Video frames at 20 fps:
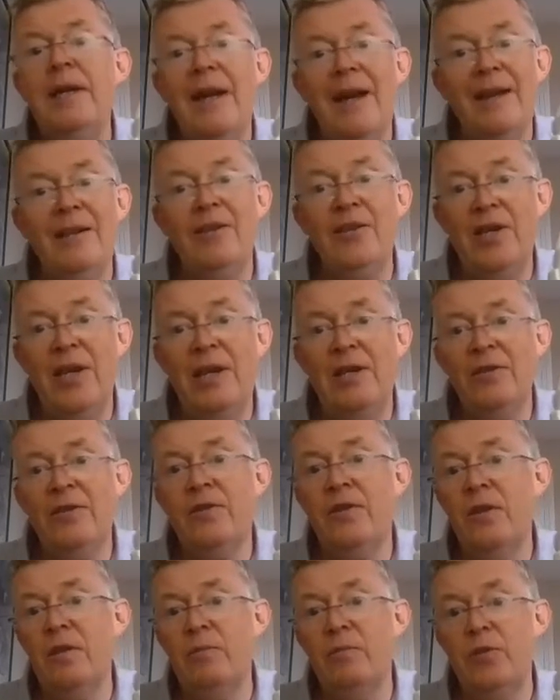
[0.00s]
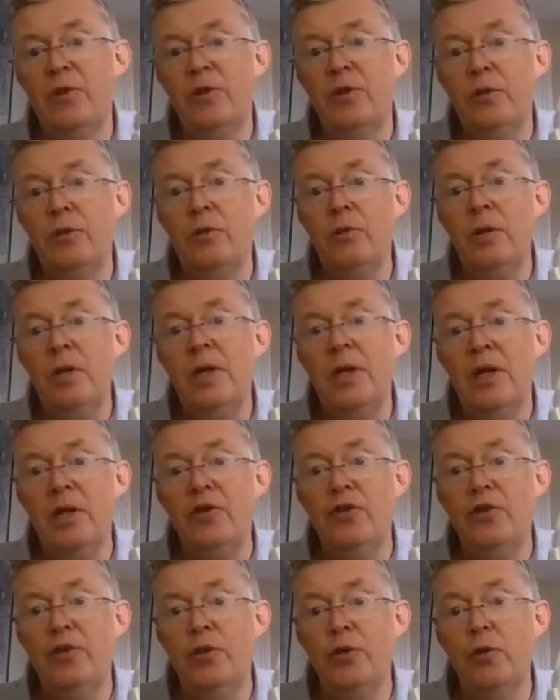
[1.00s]
and tests them to
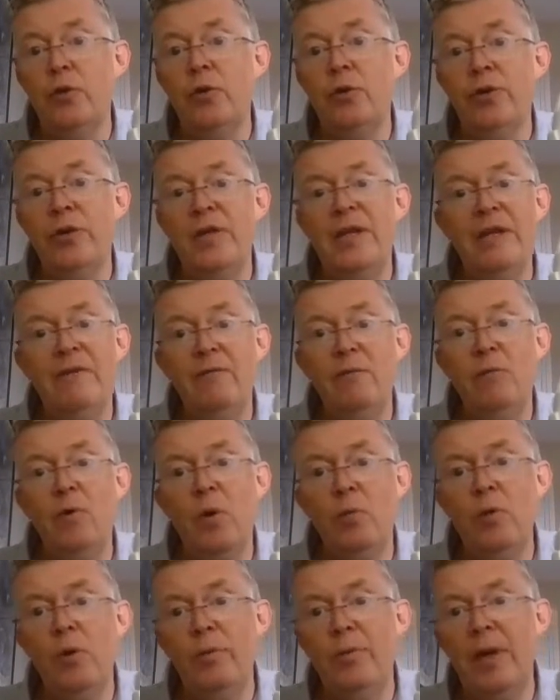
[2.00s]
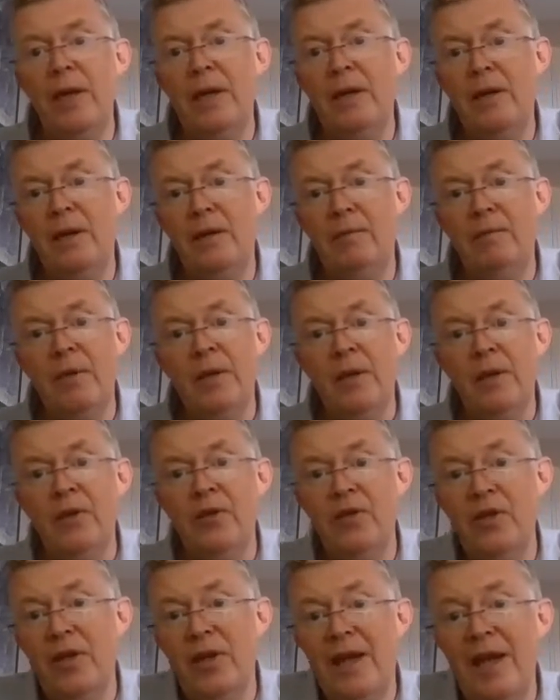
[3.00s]
ensure that even what we're making
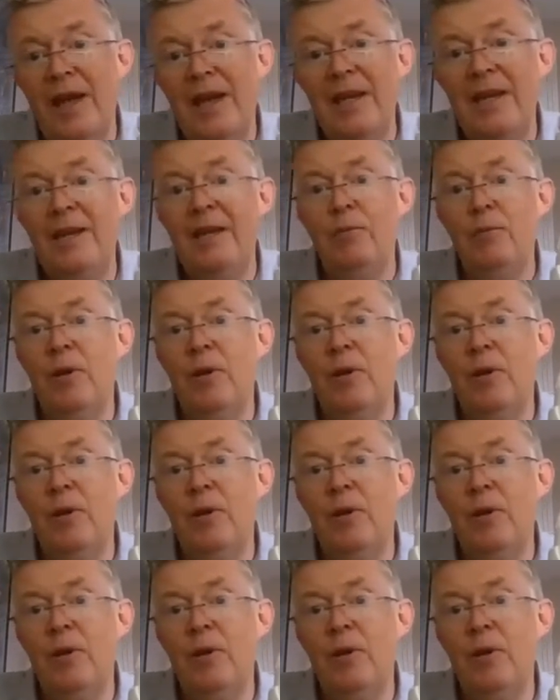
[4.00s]
today,